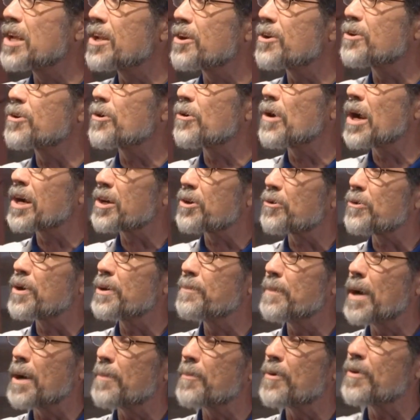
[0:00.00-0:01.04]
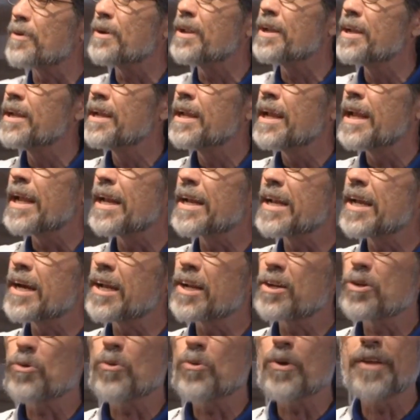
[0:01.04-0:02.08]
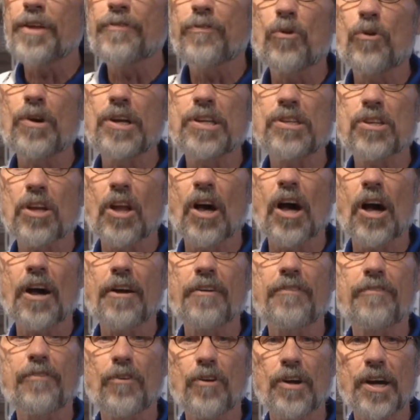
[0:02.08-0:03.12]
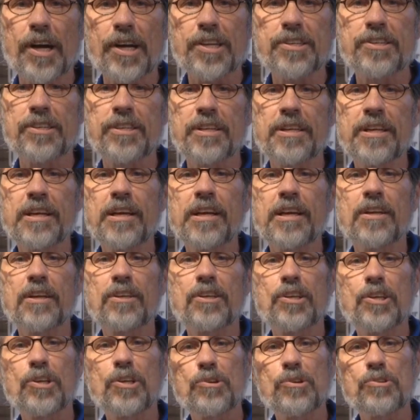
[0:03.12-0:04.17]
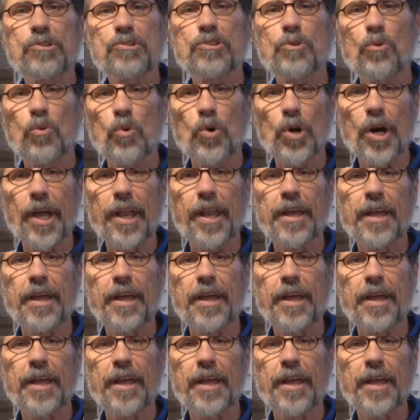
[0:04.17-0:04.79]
the center director remembered and cut a 24-inch log for us to use the